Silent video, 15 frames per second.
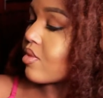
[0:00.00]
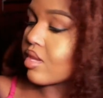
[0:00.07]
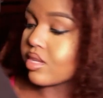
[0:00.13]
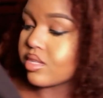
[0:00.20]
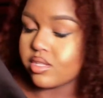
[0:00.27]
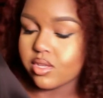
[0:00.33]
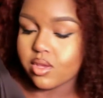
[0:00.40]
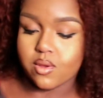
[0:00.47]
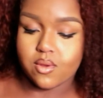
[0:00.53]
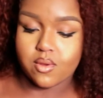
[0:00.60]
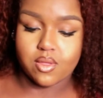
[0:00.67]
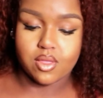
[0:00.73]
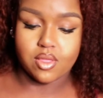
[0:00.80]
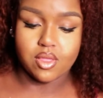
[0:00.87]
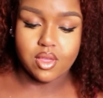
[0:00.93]
so
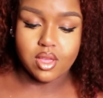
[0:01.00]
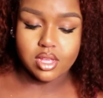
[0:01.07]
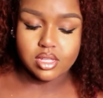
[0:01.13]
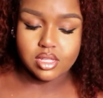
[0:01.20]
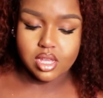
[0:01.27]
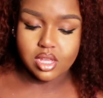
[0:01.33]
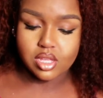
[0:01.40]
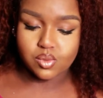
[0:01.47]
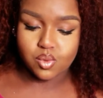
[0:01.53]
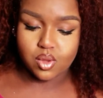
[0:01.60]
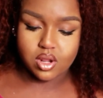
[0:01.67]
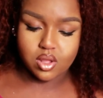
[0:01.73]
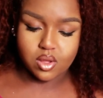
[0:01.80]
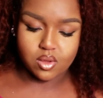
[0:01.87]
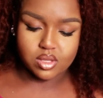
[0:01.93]
this is one
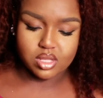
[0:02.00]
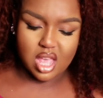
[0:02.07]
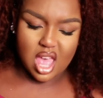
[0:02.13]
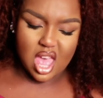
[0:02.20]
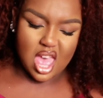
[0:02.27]
of those